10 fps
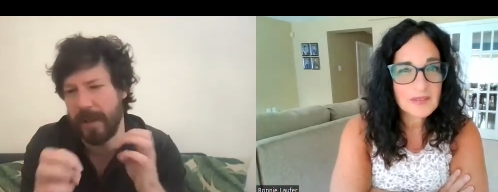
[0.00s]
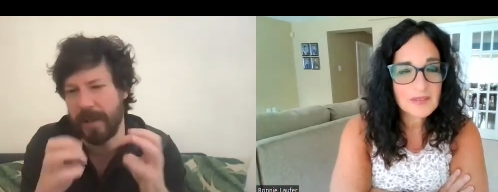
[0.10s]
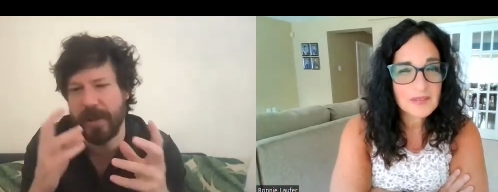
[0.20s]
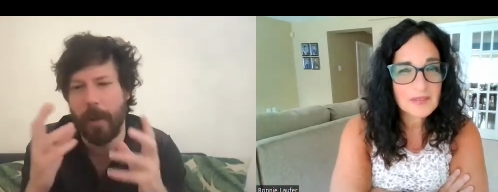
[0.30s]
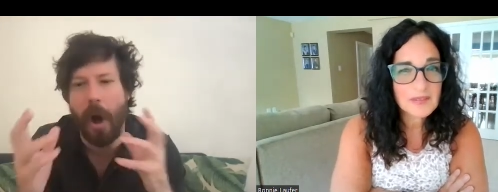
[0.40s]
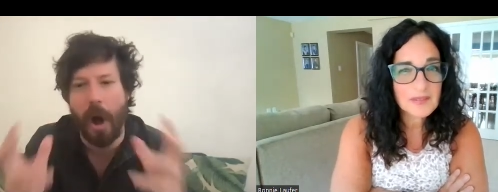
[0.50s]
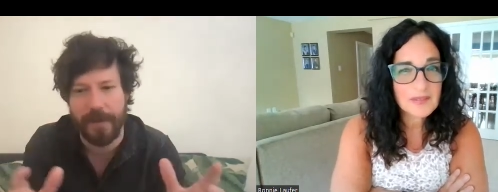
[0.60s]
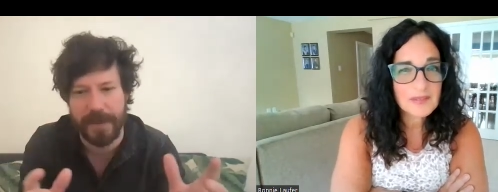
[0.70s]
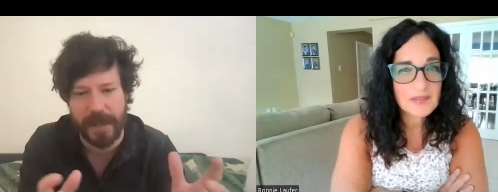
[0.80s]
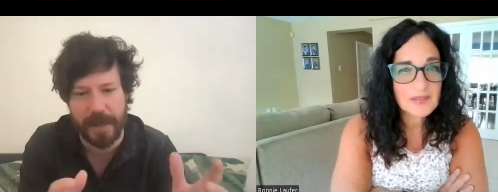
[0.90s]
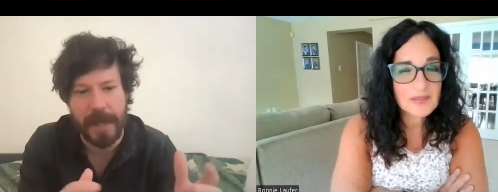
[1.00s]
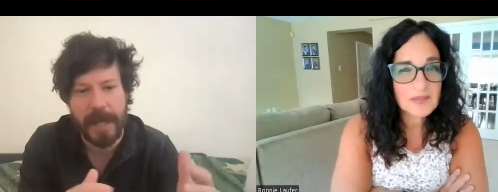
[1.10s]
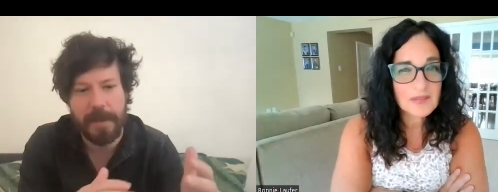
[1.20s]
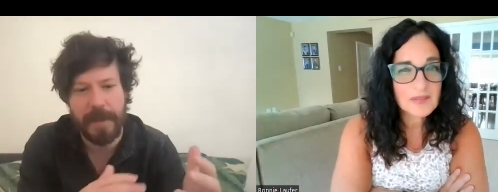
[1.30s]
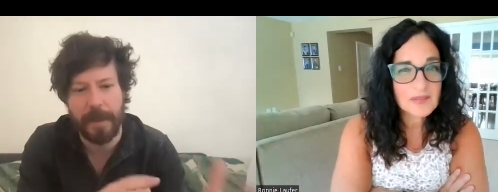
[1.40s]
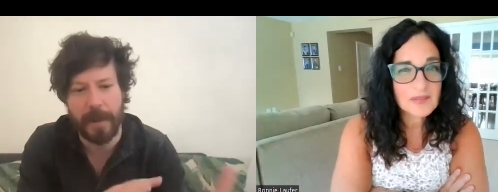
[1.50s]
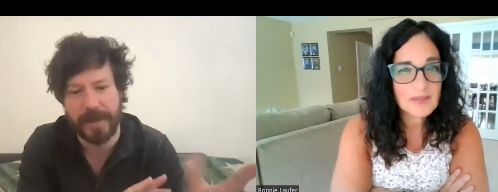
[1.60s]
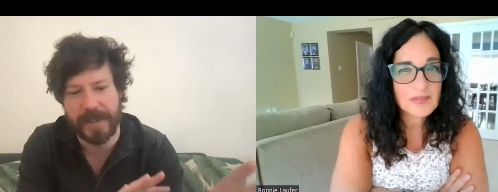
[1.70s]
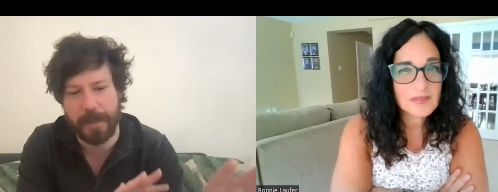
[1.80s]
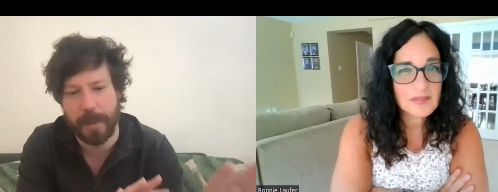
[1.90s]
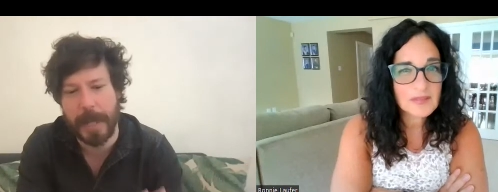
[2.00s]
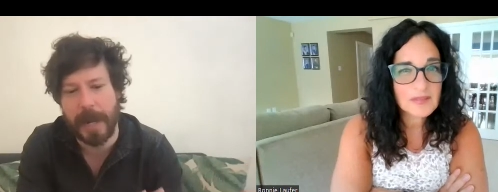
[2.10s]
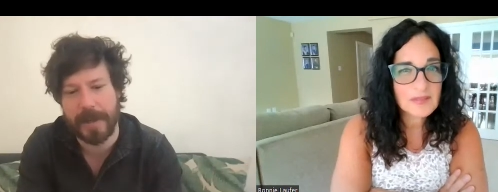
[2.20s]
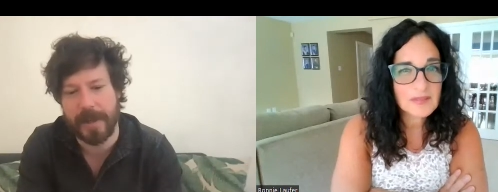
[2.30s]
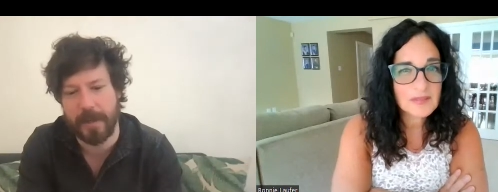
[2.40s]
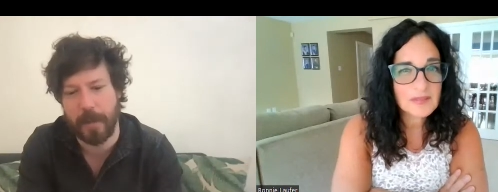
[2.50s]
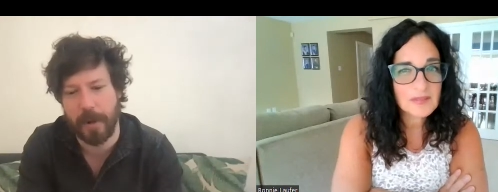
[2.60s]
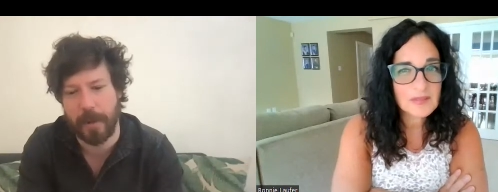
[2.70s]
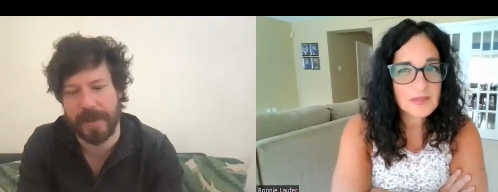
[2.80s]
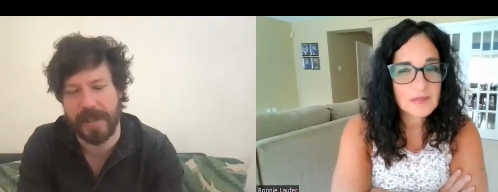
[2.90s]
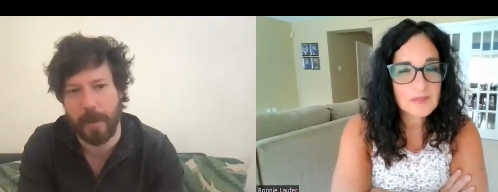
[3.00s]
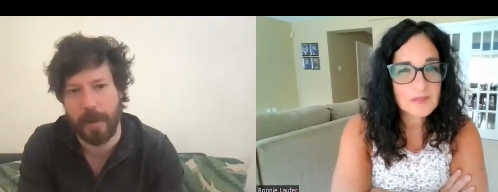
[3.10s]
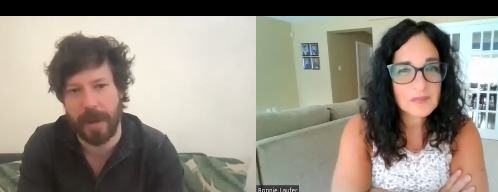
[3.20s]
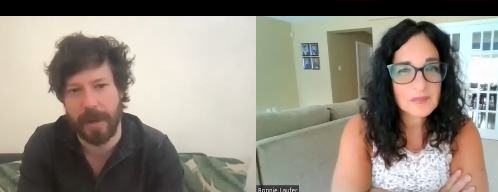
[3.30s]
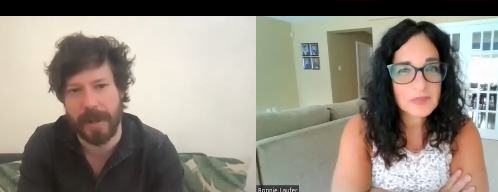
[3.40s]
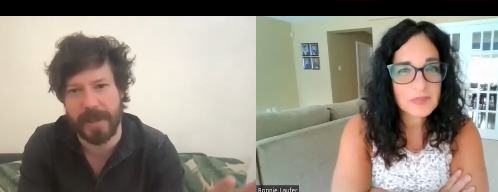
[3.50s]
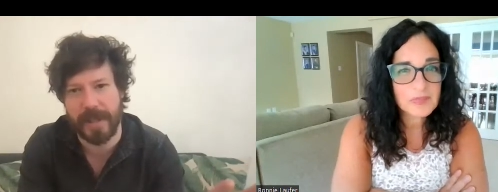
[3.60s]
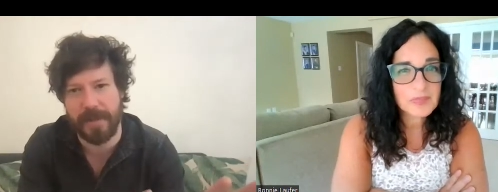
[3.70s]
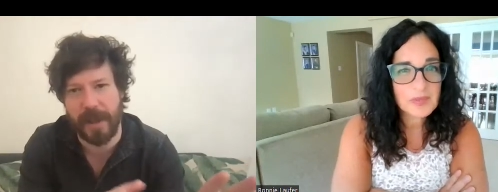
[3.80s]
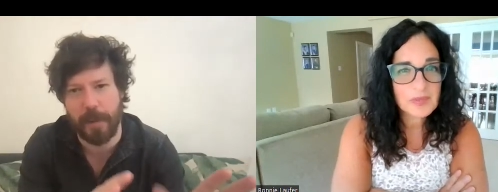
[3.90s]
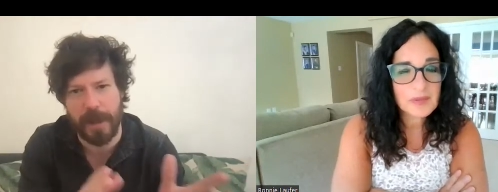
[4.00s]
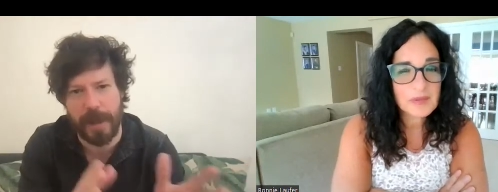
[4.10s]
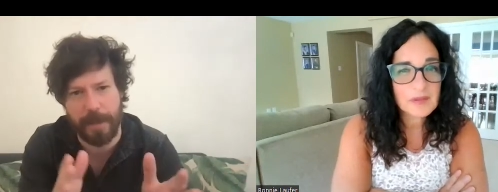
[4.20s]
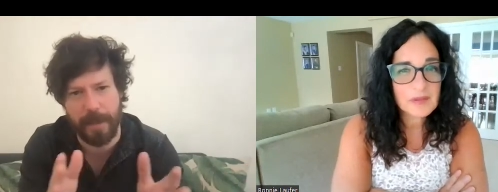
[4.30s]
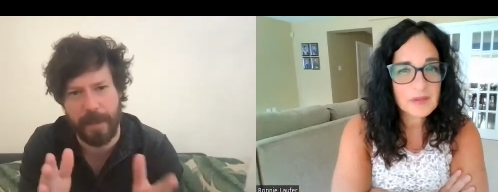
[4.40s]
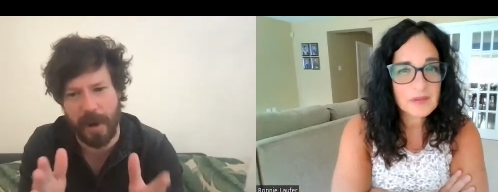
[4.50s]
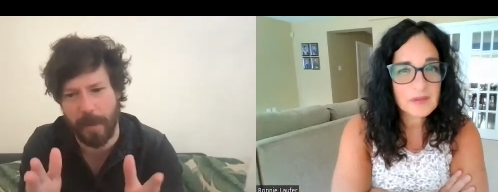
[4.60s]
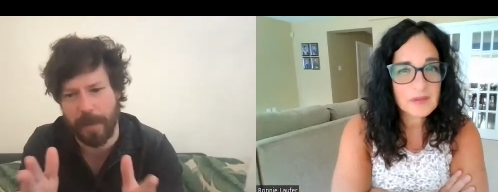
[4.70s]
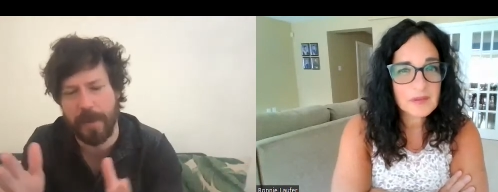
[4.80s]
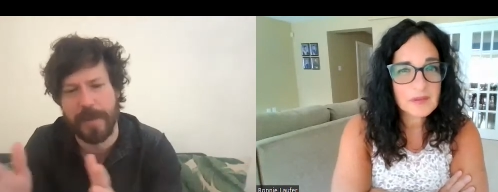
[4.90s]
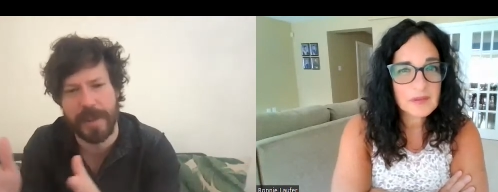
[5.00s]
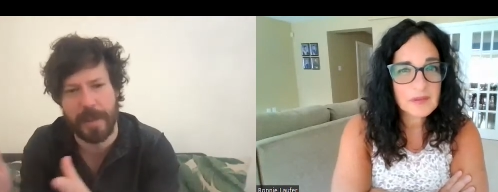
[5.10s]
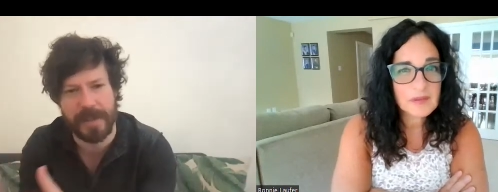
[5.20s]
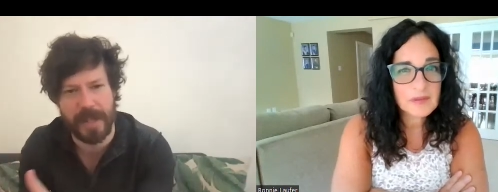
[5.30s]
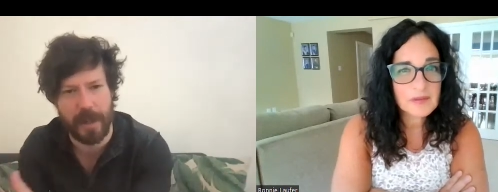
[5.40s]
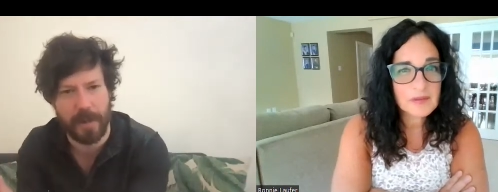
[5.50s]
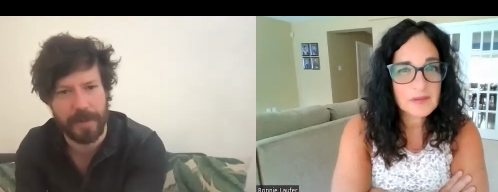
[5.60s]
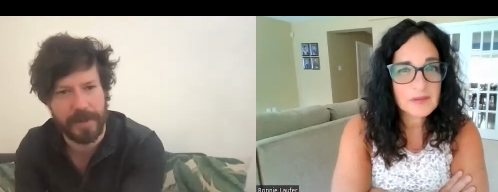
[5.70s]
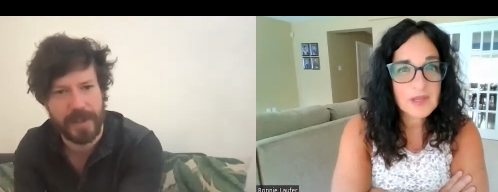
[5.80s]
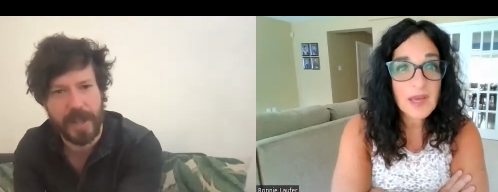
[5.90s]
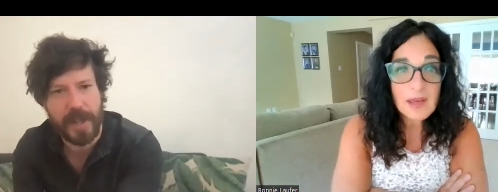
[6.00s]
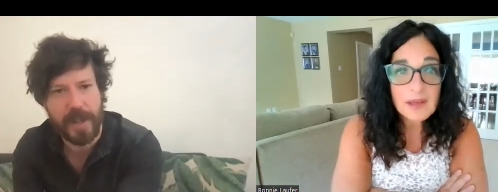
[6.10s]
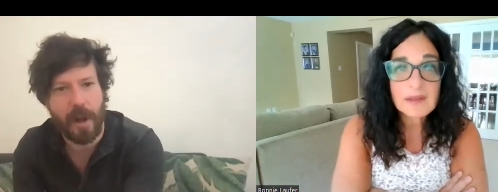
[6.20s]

Speaker 1: Uh, so often, people are reluctant to work with someone unless they've like really, you know, proven themselves yeah.